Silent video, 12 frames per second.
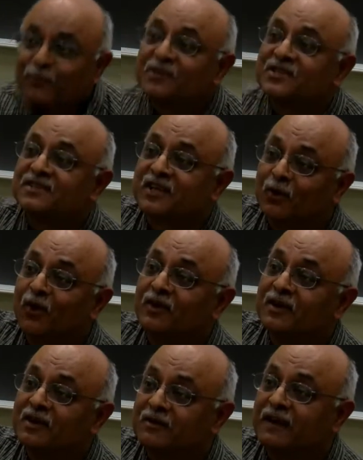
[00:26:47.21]
will just go
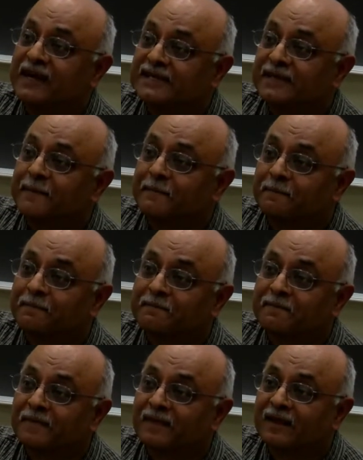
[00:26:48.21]
on rising.
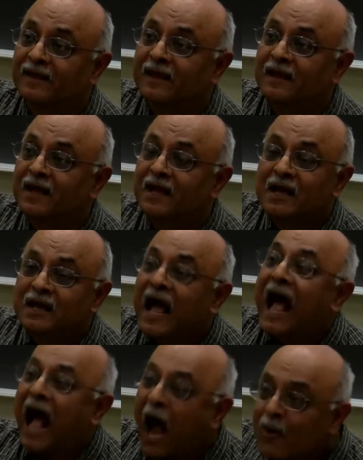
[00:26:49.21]

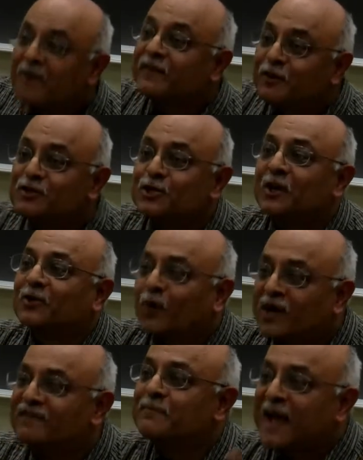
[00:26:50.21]
However you do it,
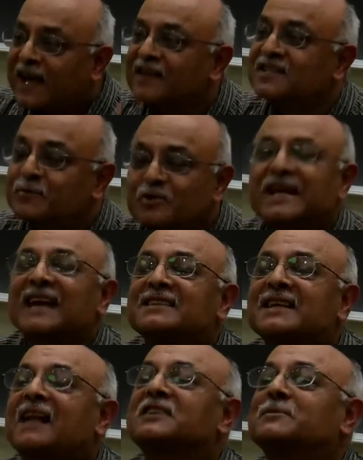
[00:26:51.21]
whatever mechanism, that is
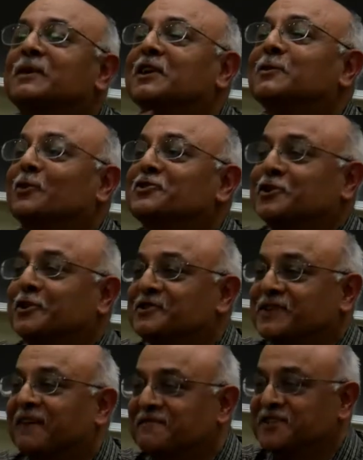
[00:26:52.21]
ultimately what you're going to
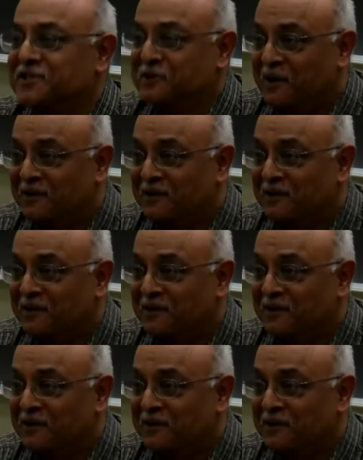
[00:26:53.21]
have to do